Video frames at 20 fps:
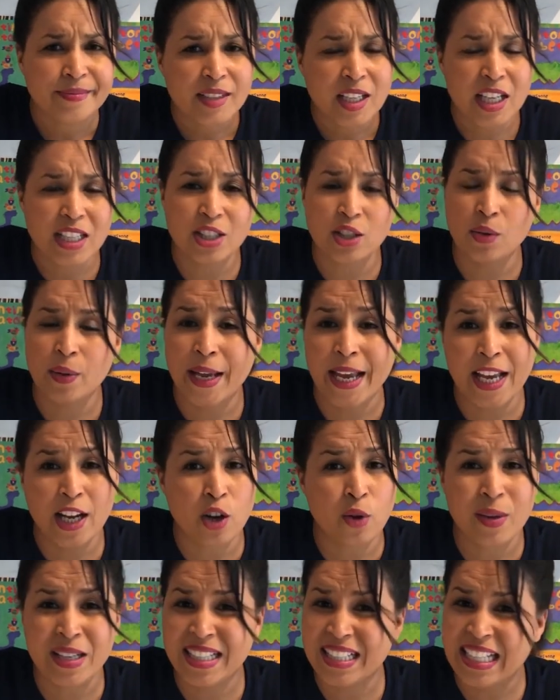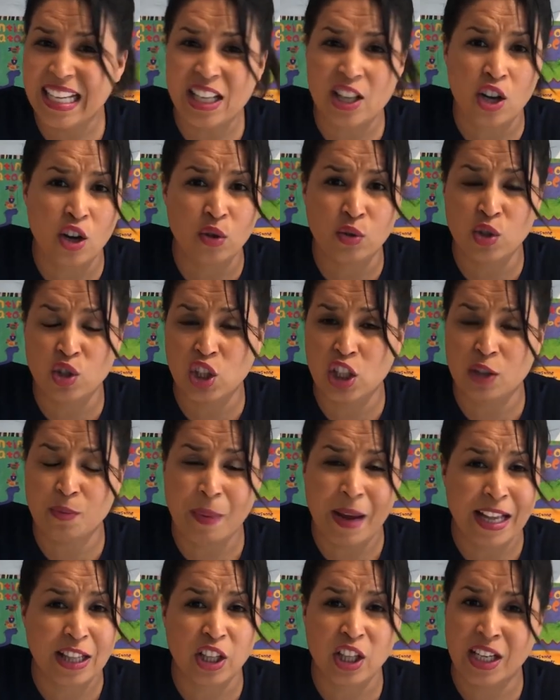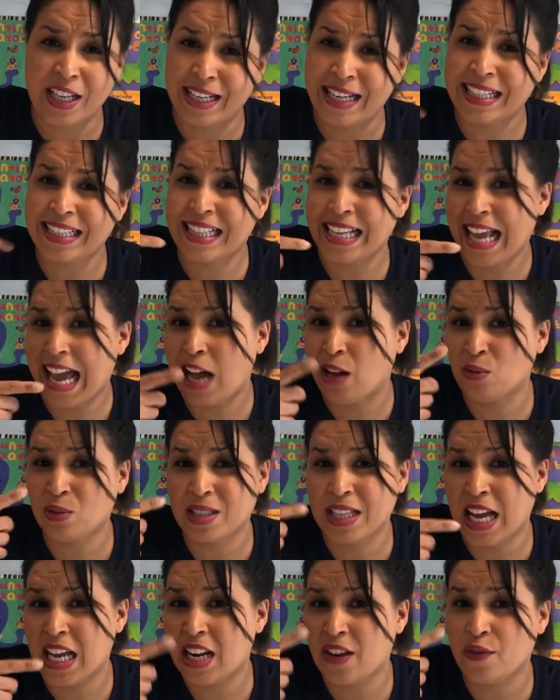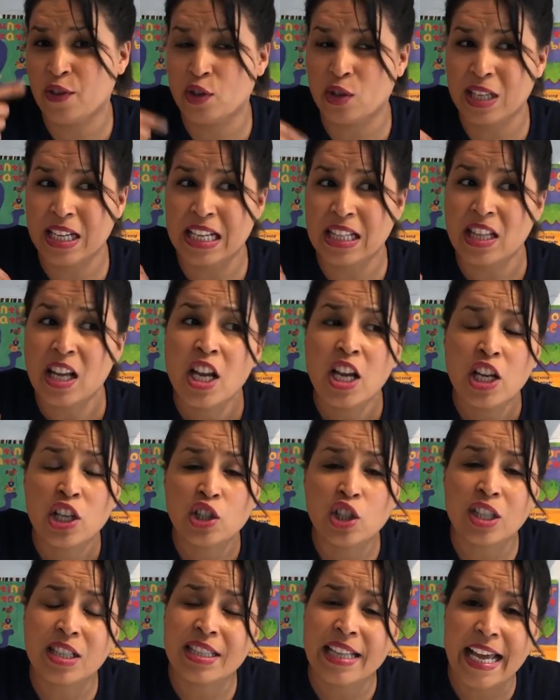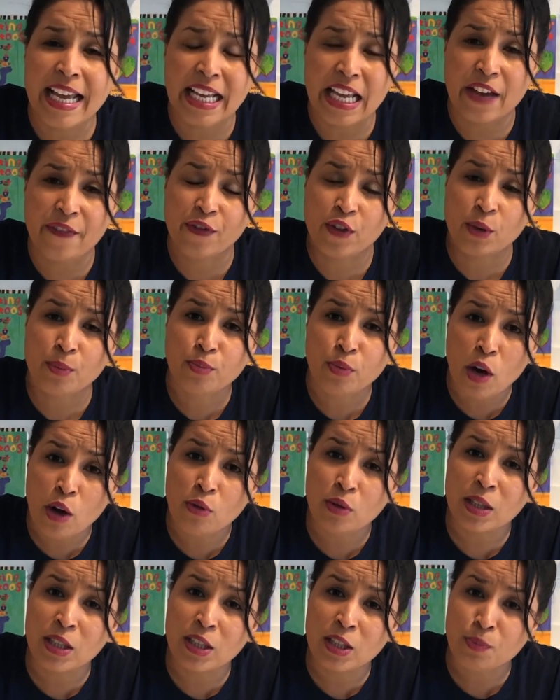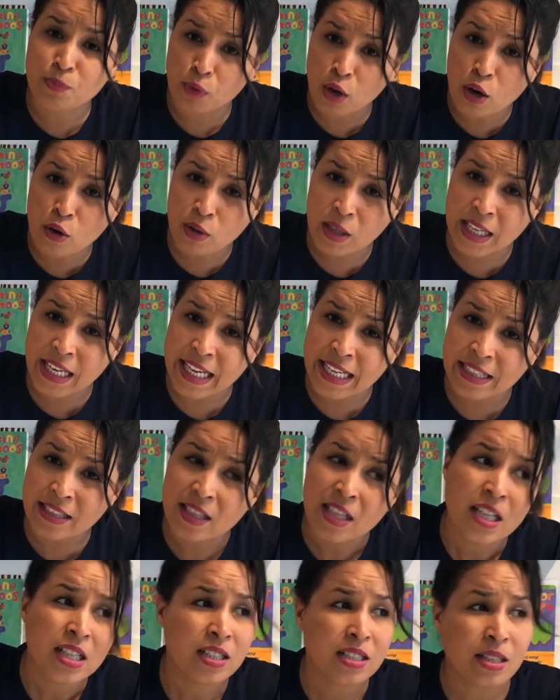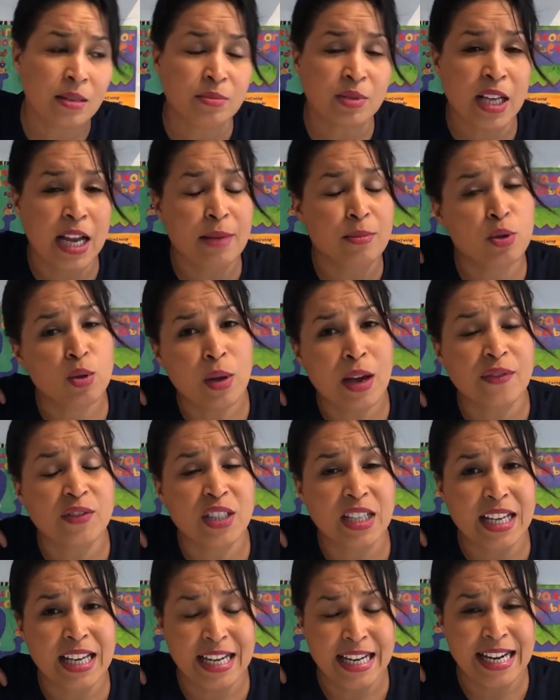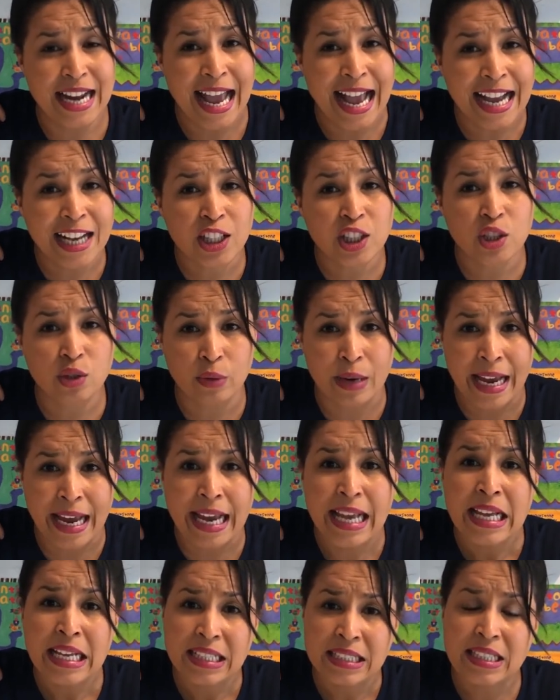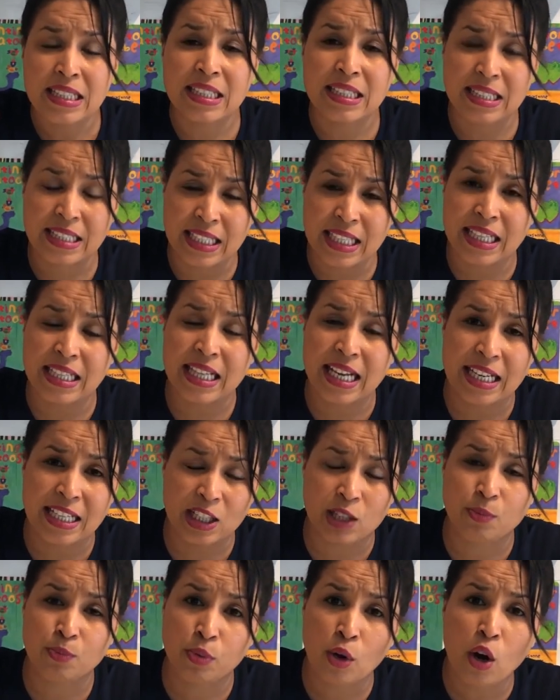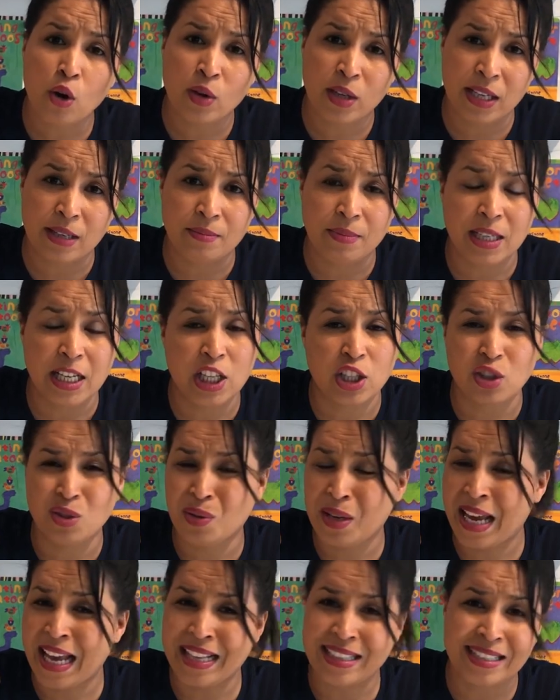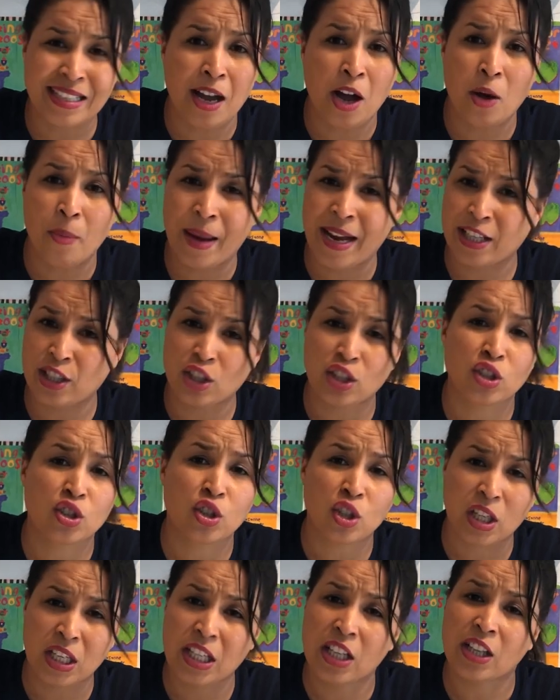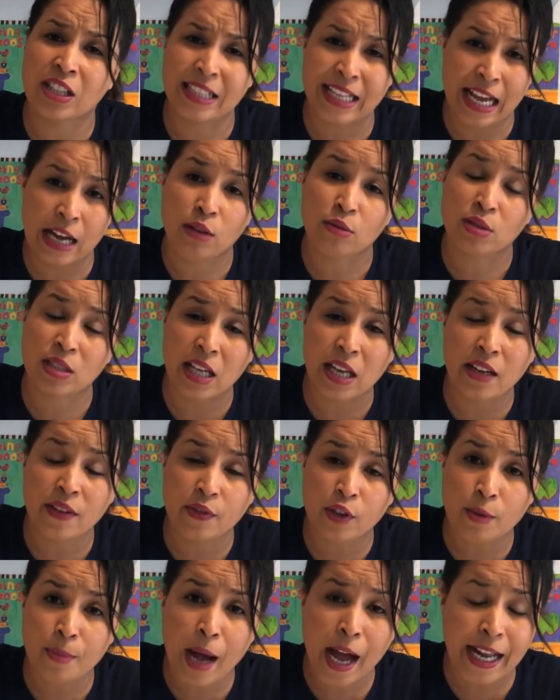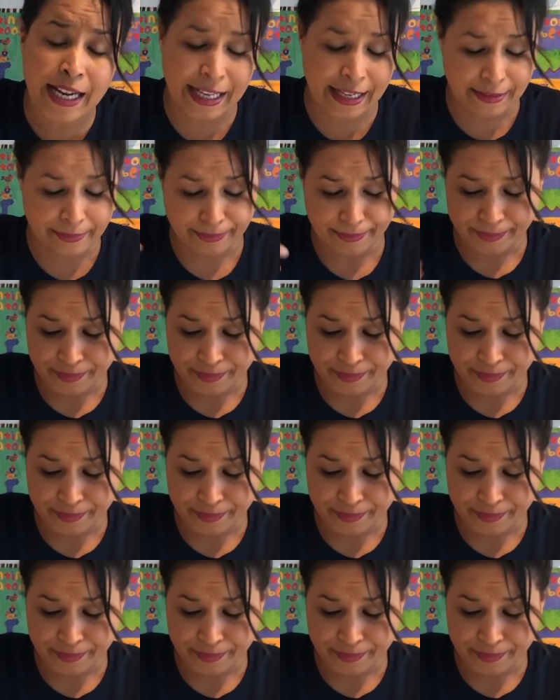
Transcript: Because you can't always see those just by looking at the outside of your teeth. Just like if your bone is broken, sometimes you have to get an X-ray to see that it's broken because you can't tell by just looking on the outside of your body.